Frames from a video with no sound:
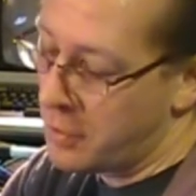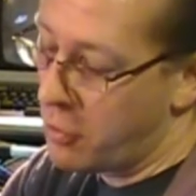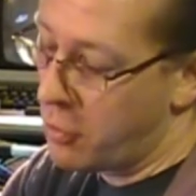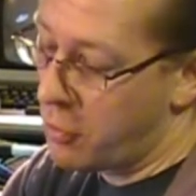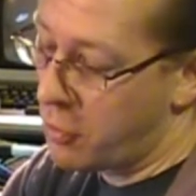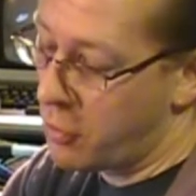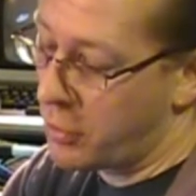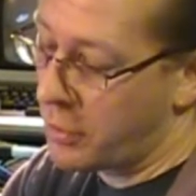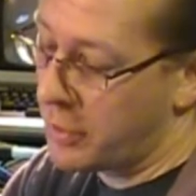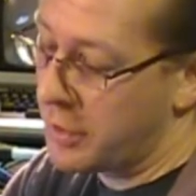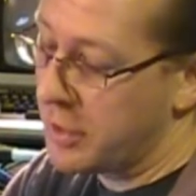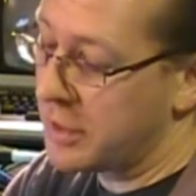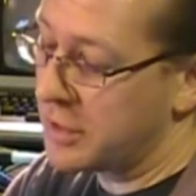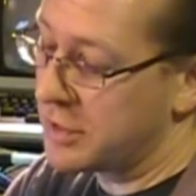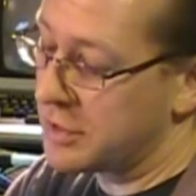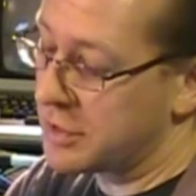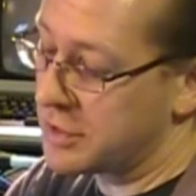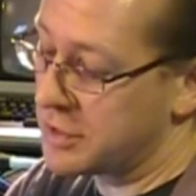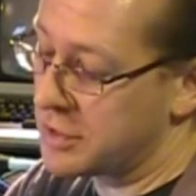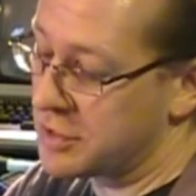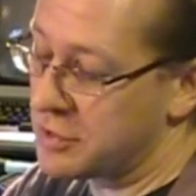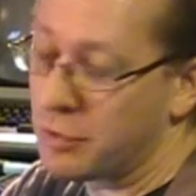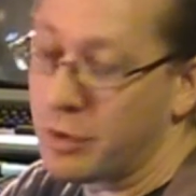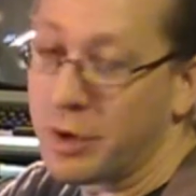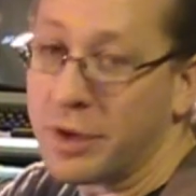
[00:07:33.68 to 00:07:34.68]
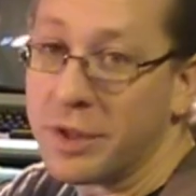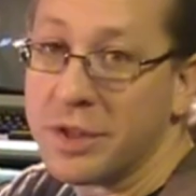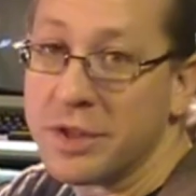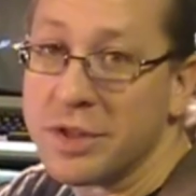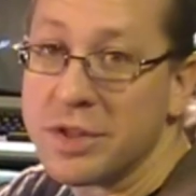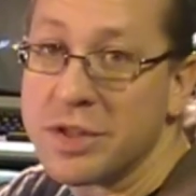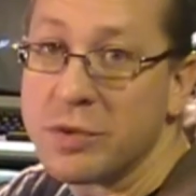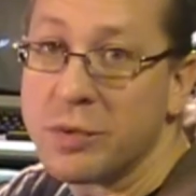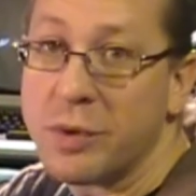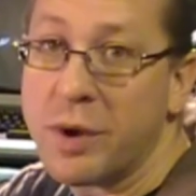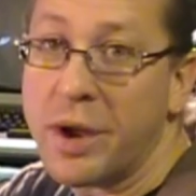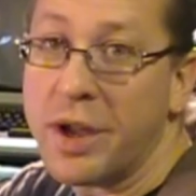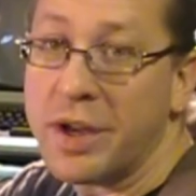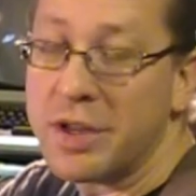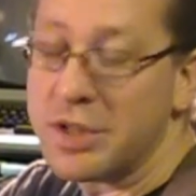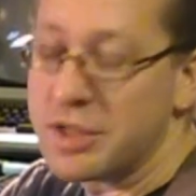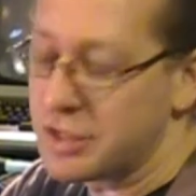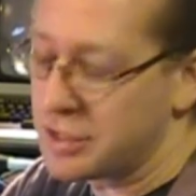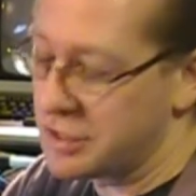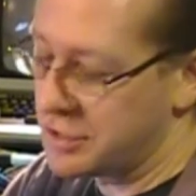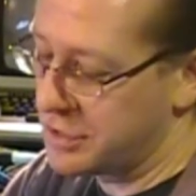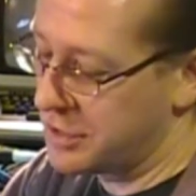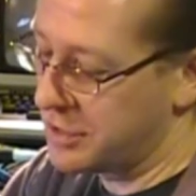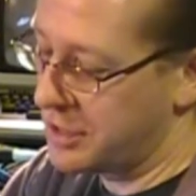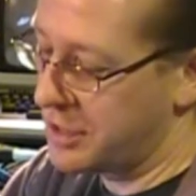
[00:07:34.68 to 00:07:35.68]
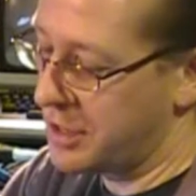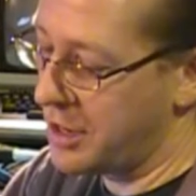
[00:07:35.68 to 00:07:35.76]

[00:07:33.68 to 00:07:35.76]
or you can destroy the Switch.